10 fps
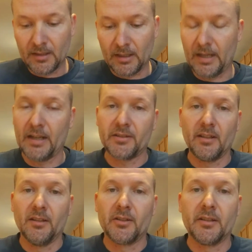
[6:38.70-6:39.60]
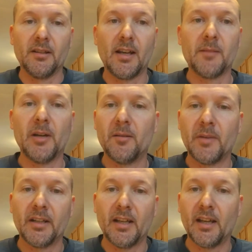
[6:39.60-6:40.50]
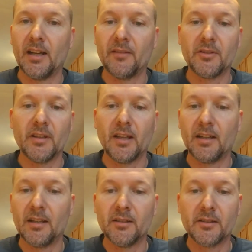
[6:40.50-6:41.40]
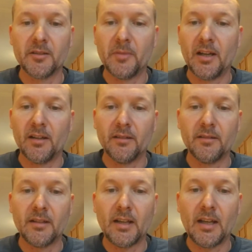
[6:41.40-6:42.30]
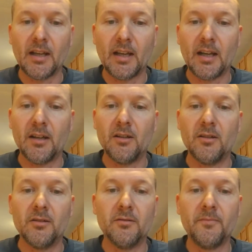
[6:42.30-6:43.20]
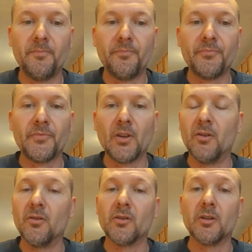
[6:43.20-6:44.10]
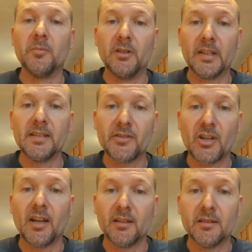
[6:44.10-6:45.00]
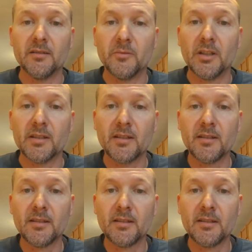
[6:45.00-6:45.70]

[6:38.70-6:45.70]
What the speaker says: I actually learned a lot about my dad after that. I learned about how horrible his childhood was.